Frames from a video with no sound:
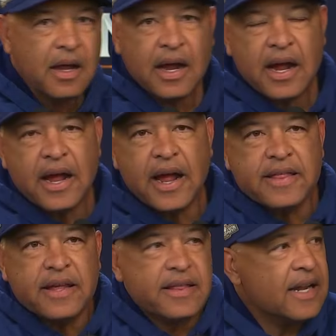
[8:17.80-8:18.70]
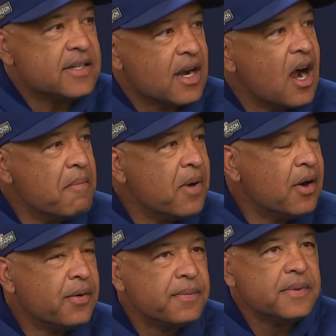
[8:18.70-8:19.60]
I think that's a
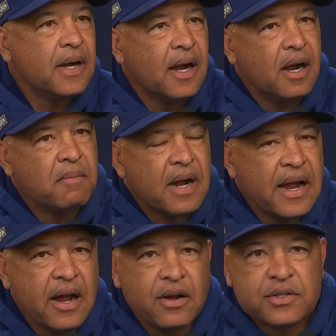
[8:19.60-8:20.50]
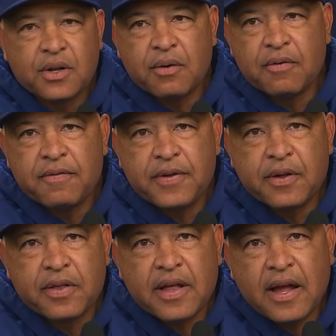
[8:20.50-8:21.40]
combo. I also
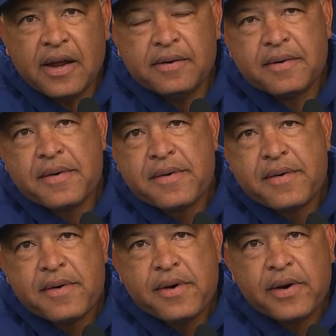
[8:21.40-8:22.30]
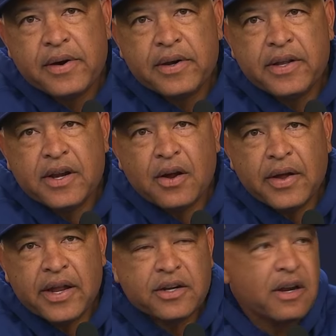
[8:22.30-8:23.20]
feel that, you know,
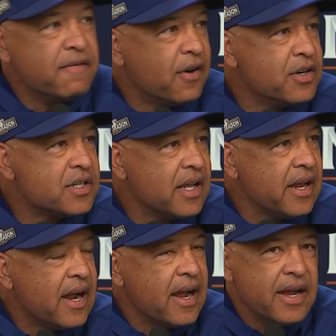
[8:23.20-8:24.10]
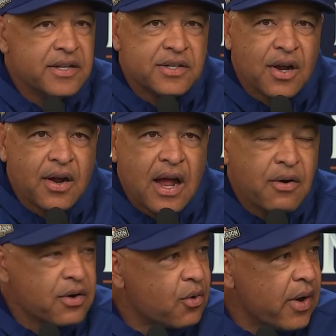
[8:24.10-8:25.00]
and conversely, I saw
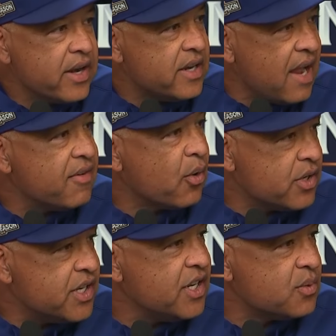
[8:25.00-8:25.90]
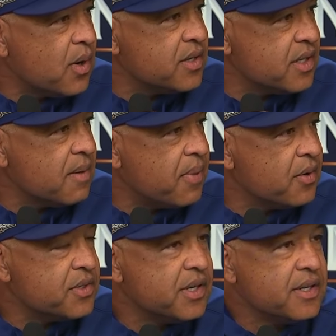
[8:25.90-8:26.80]
how great David Ortiz was in the
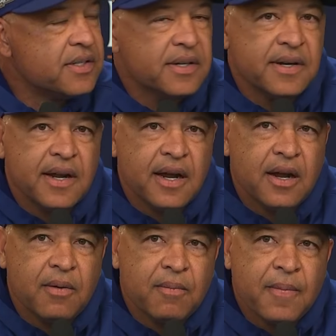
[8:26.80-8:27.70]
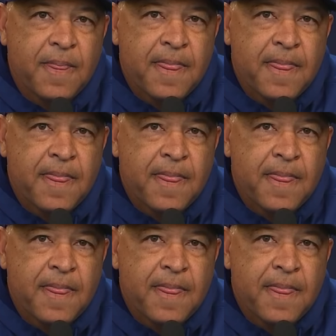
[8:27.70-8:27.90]
postseason.